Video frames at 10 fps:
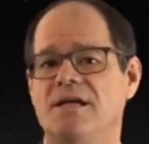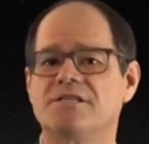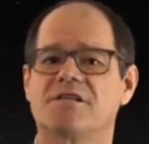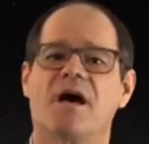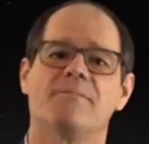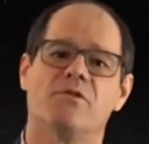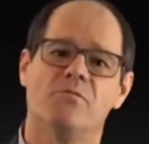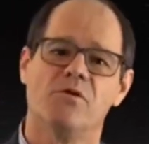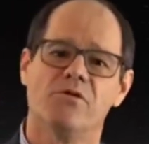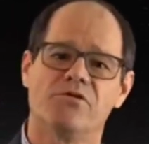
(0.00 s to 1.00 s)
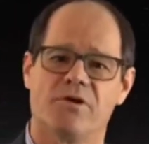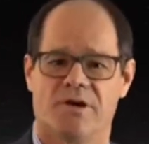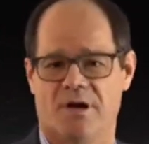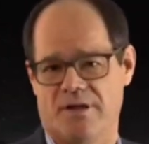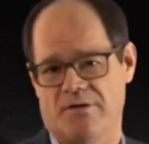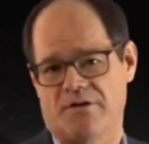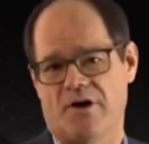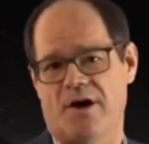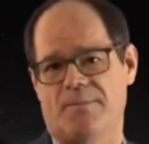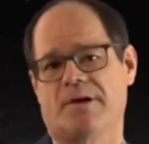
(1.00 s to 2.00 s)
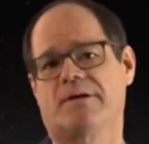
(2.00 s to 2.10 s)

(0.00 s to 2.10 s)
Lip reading: It's time to move to another topic.